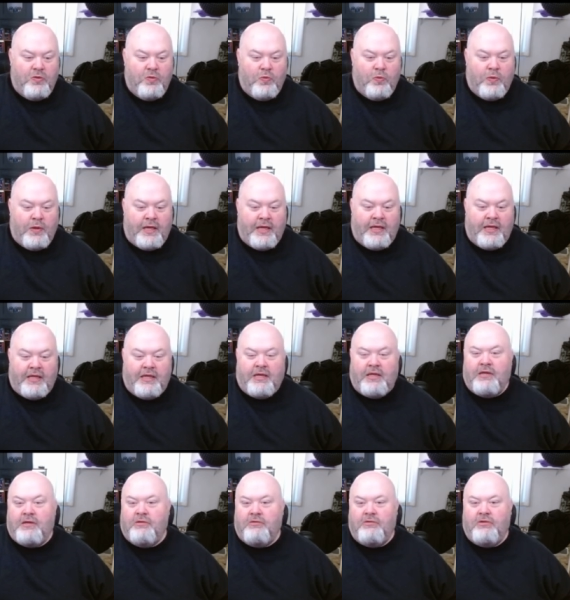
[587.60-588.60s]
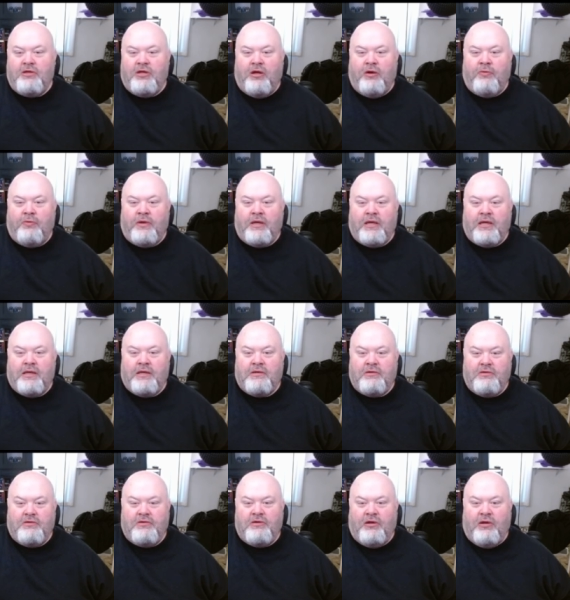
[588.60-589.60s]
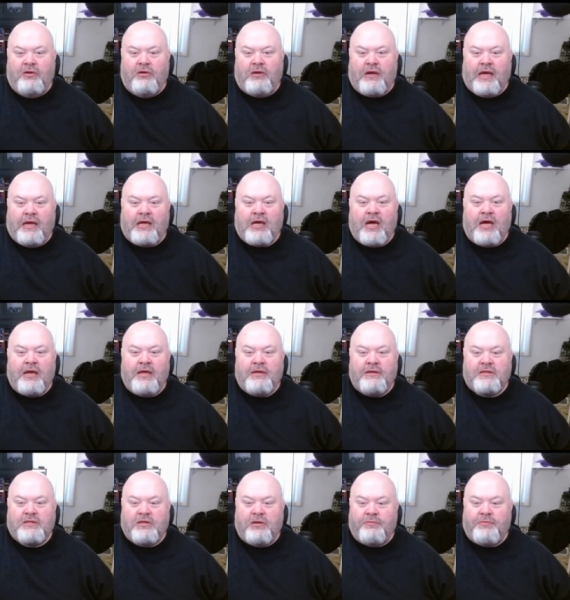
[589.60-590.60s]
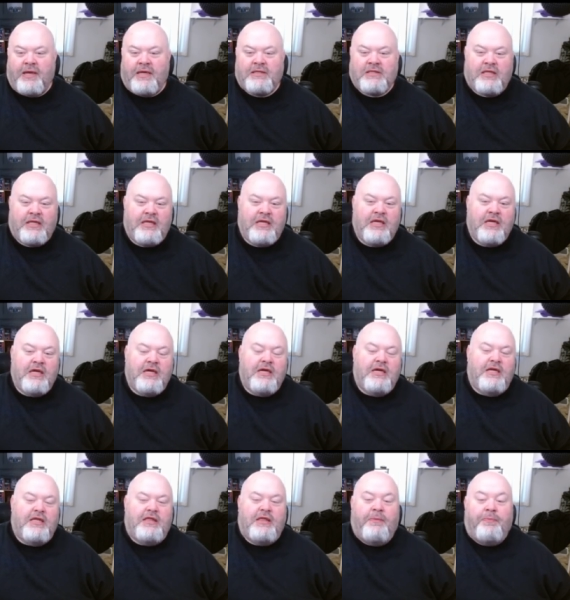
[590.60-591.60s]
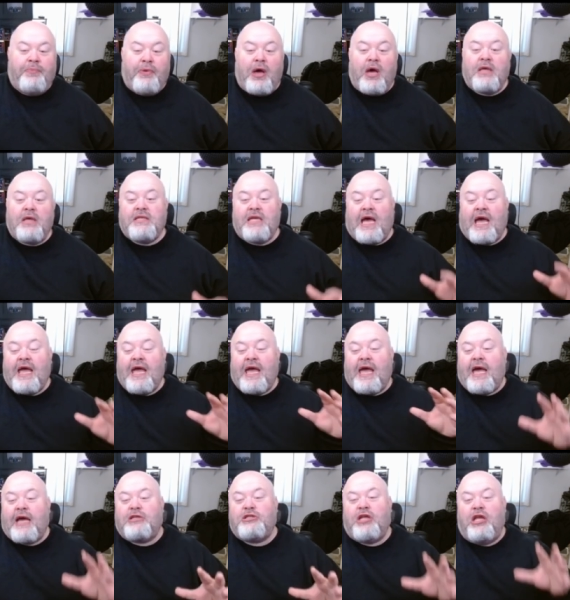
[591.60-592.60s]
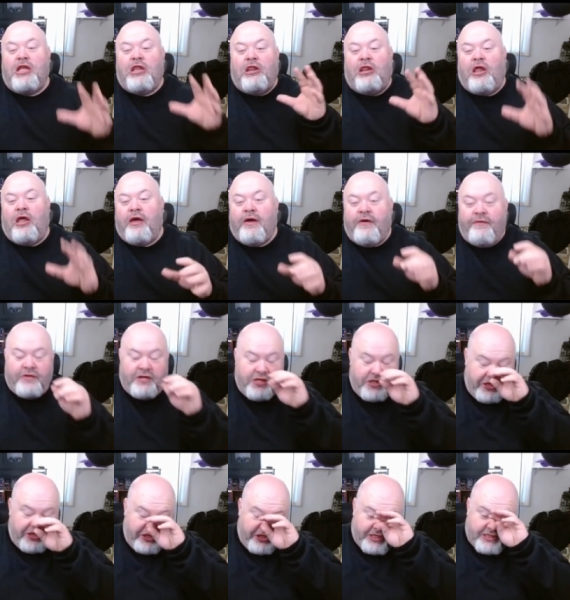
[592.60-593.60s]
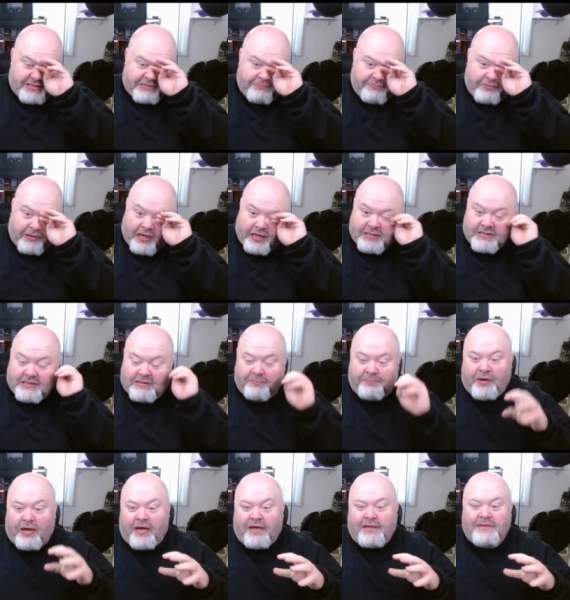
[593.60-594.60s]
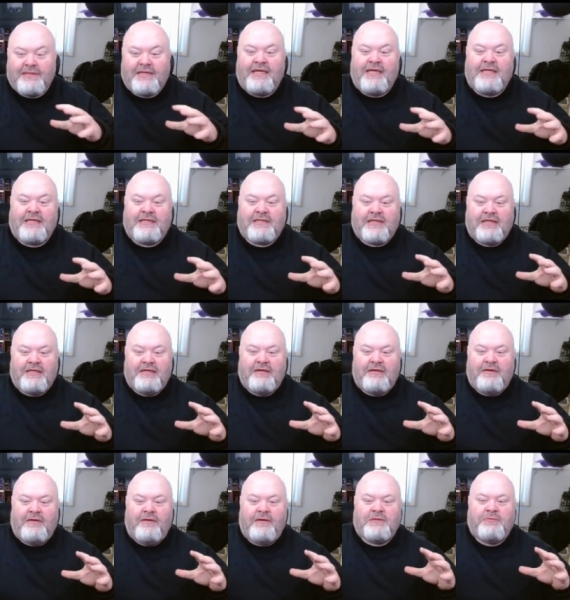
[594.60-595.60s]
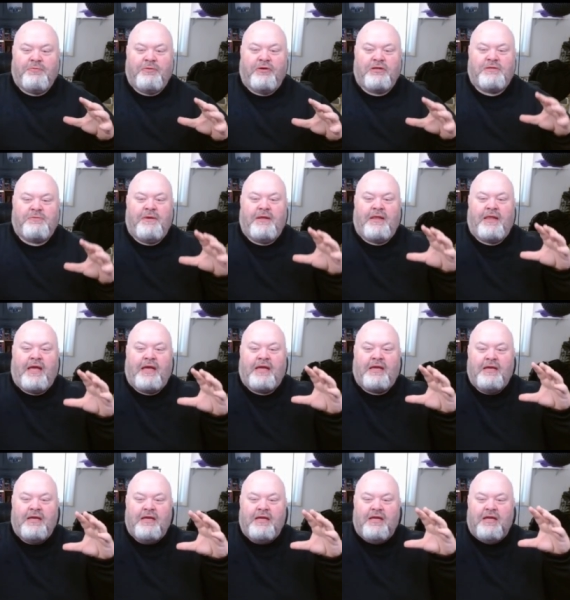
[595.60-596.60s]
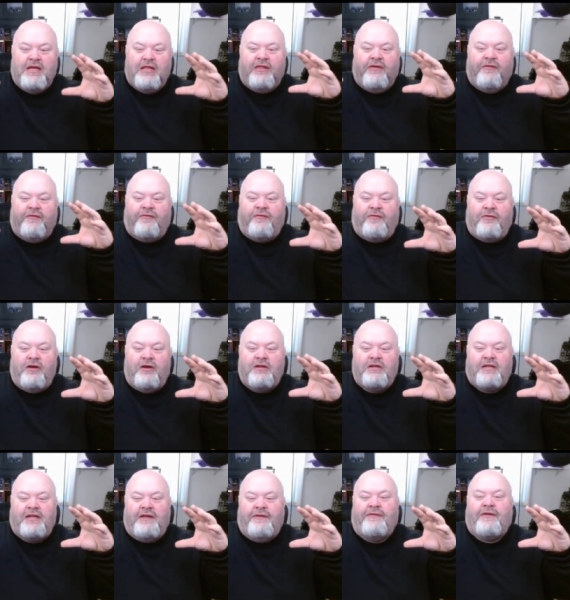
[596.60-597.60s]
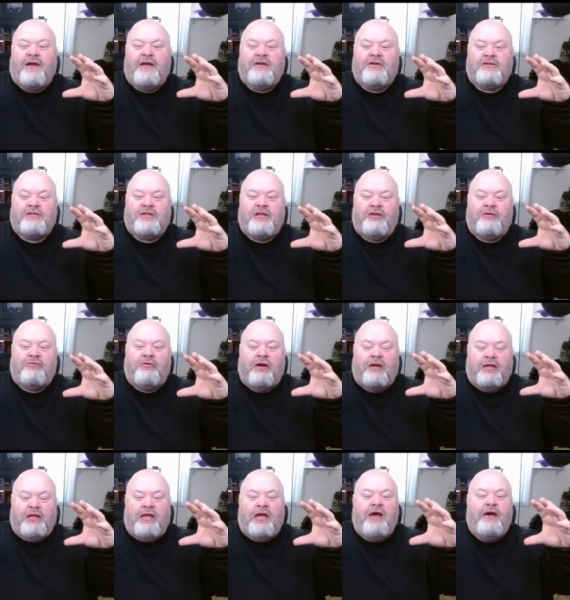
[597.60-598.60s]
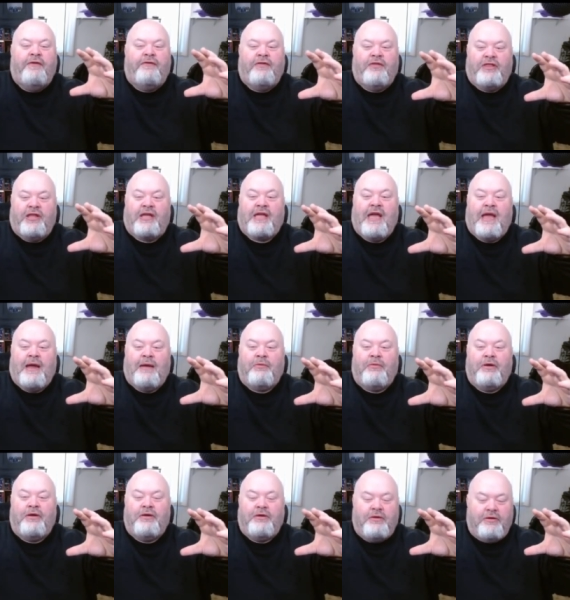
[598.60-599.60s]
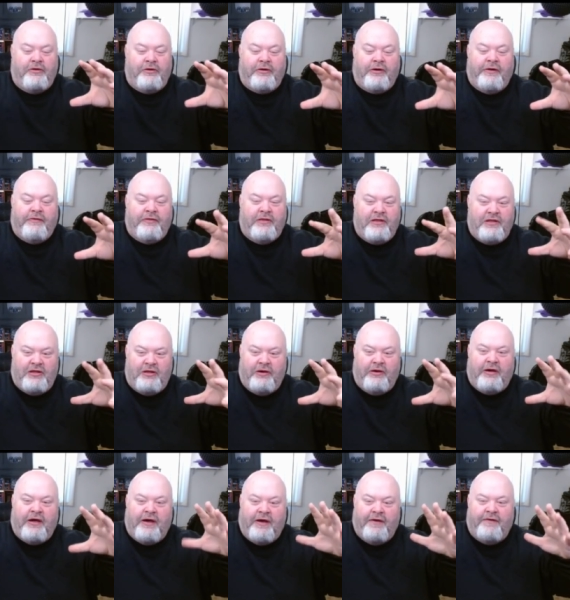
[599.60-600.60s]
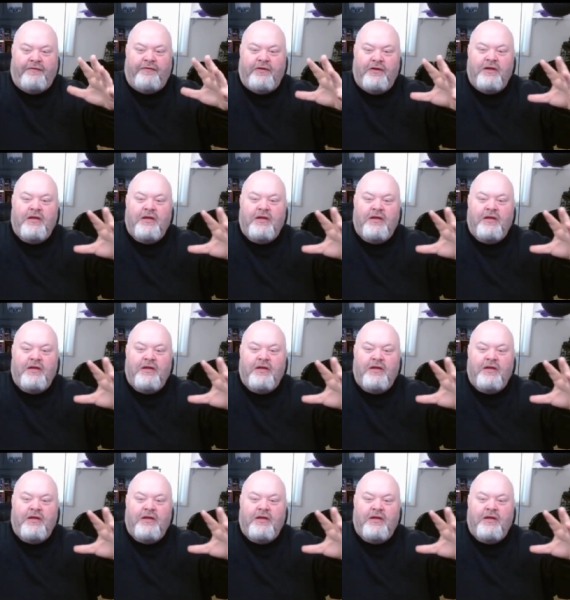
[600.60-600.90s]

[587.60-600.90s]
when, you know, when, you know, I got it. So basically the box, I actually loved this box. The box is supposed to be like the front, if I understood correctly, of the camera or, you know, of